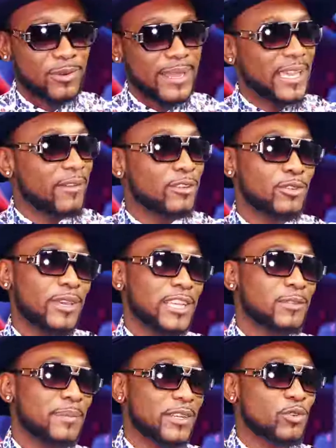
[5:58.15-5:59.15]
So I gave it to
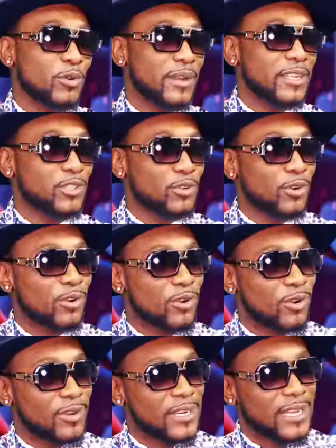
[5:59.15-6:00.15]
K-Smash, who had a show
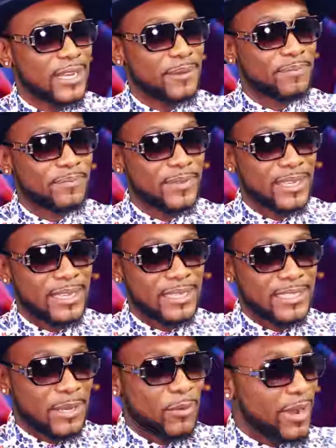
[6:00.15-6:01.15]
called
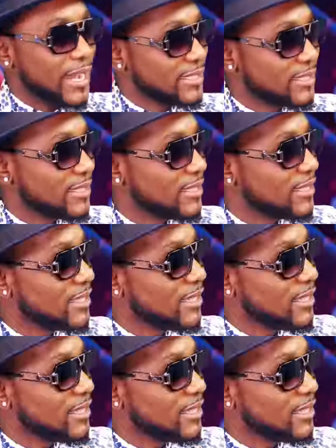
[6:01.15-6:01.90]
Demo Action.